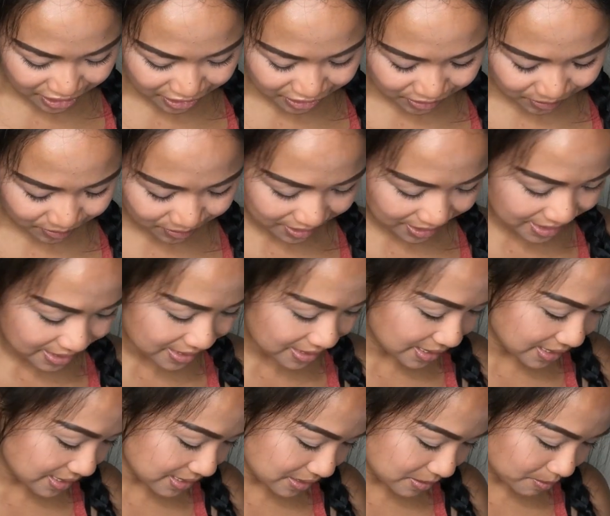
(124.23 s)
So this
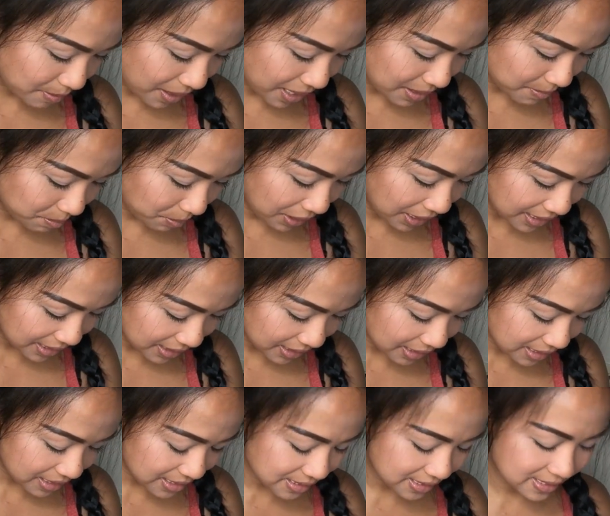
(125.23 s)
is by
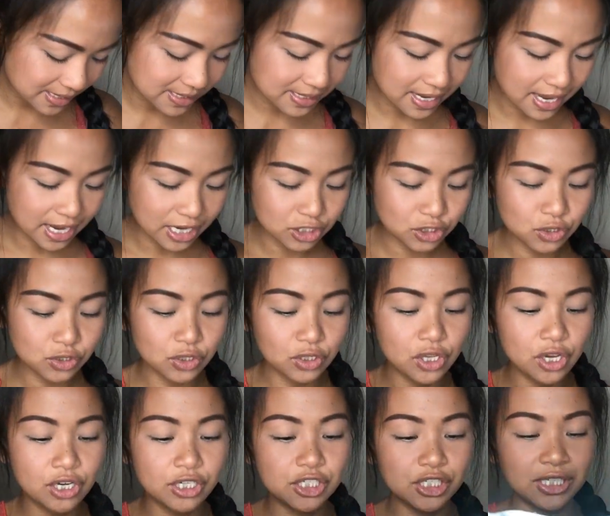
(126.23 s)
Pinky, and this is the extra
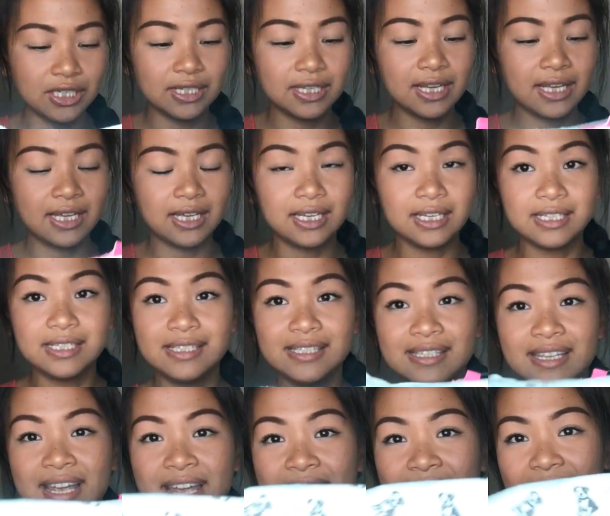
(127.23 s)
large in
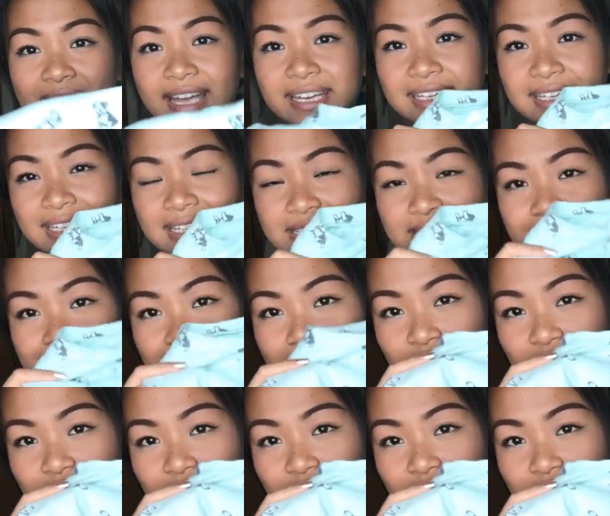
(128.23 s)
kids, and it is